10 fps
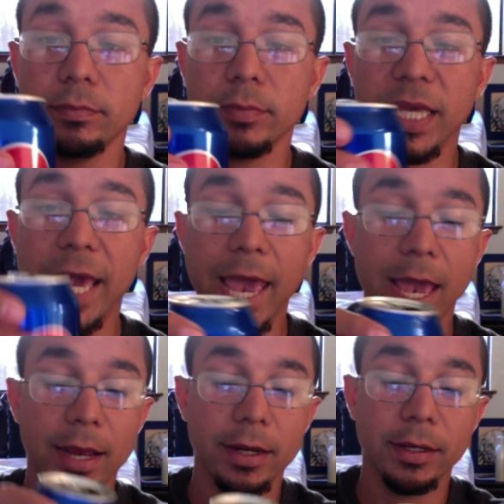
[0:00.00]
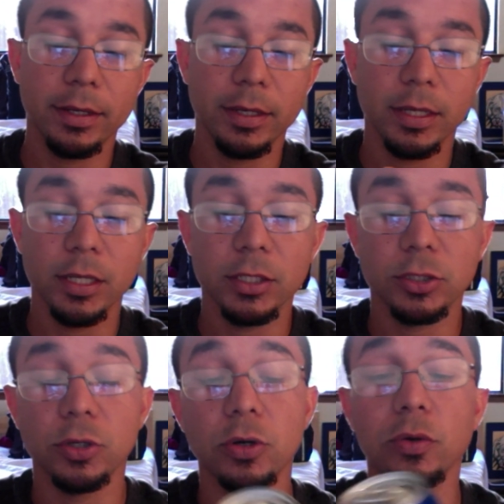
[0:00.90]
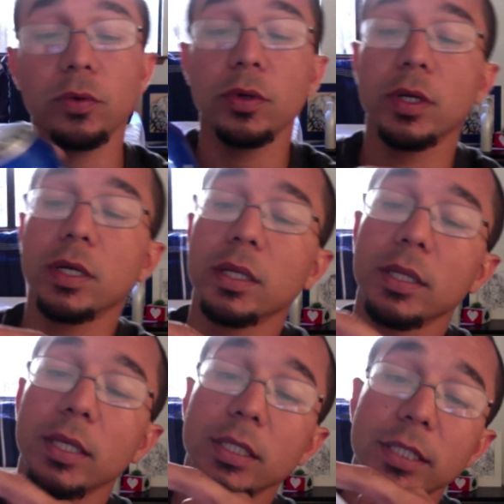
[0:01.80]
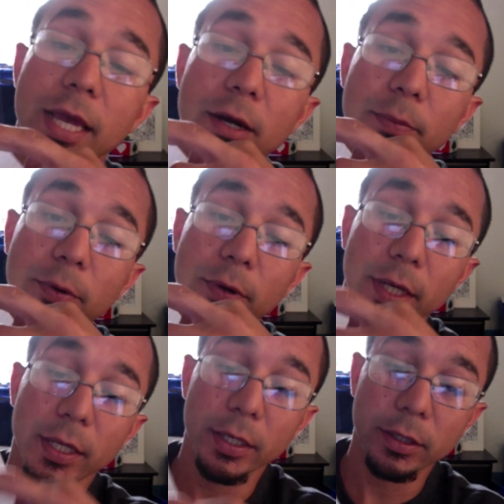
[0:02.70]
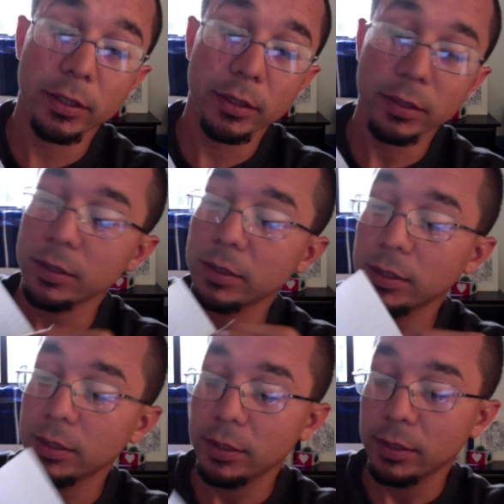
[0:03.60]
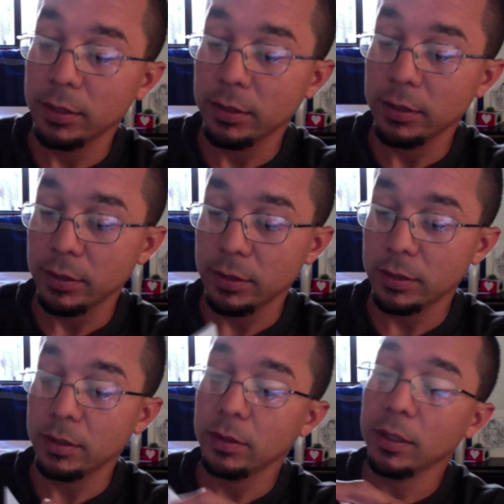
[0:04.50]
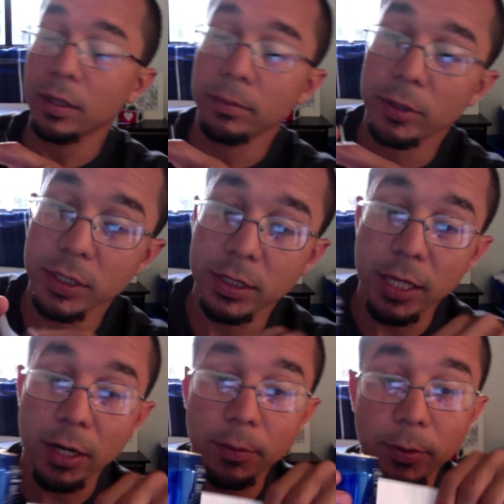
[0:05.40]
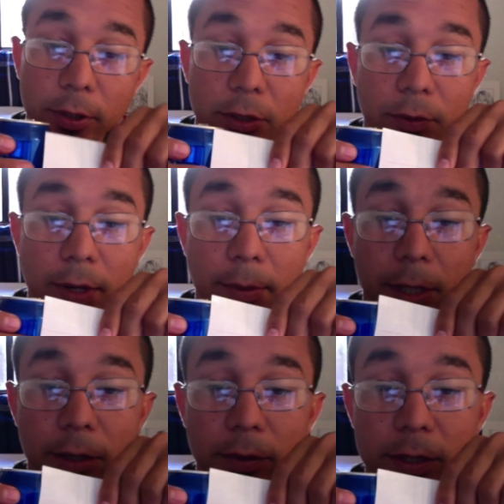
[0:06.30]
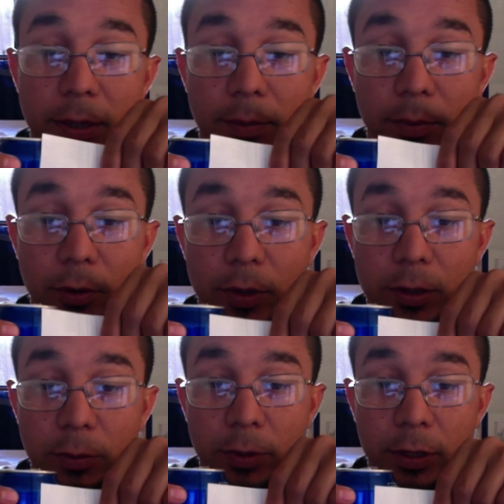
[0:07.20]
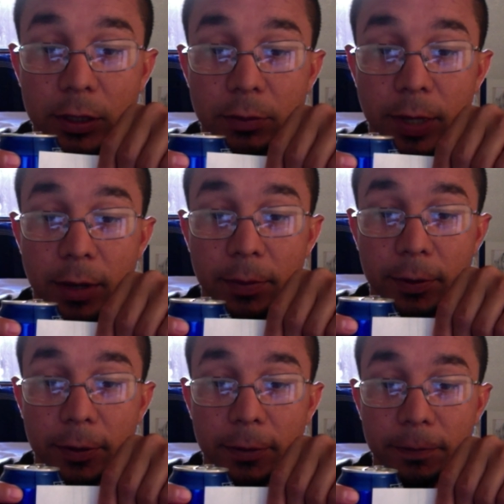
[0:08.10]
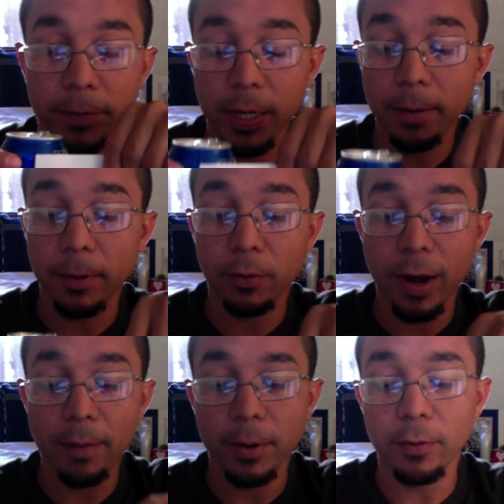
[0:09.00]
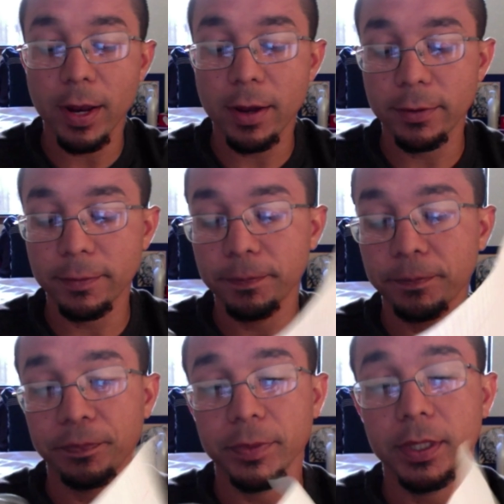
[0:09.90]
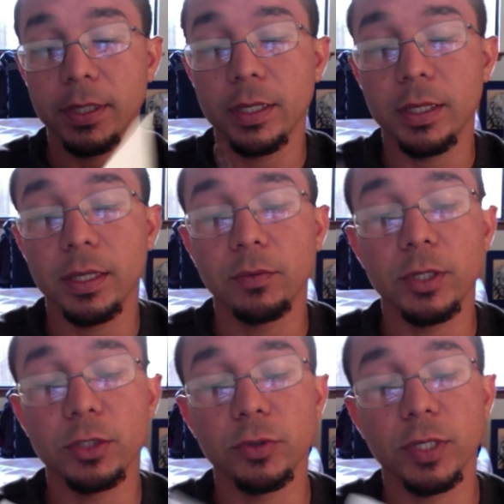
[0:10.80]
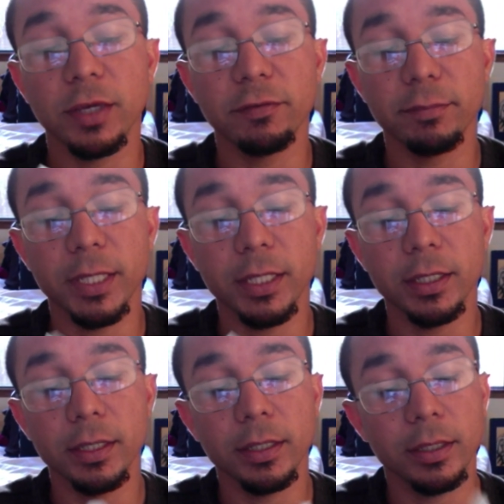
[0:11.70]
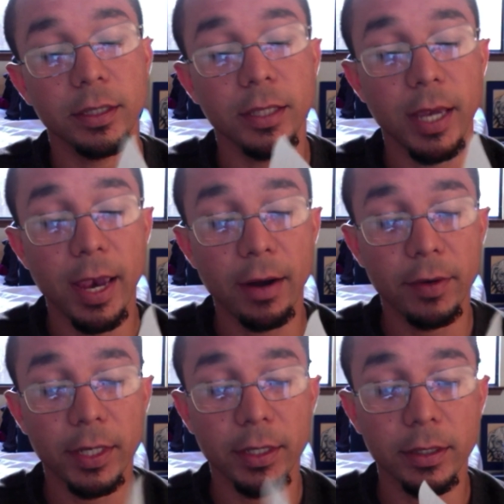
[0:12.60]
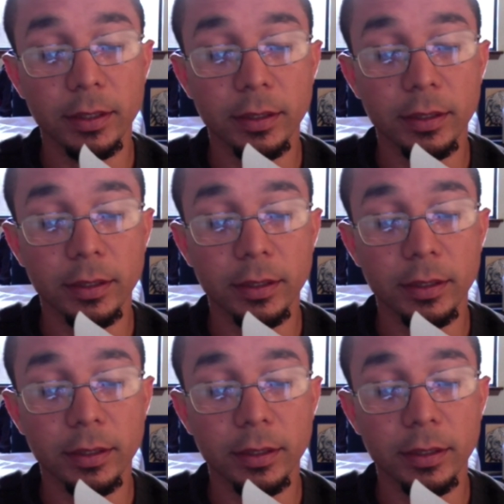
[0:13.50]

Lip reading: can. So the center point here, there's a center point. So what I'm going to do is I'm going to put this paper and I'm going to wrap it around, which will give me the area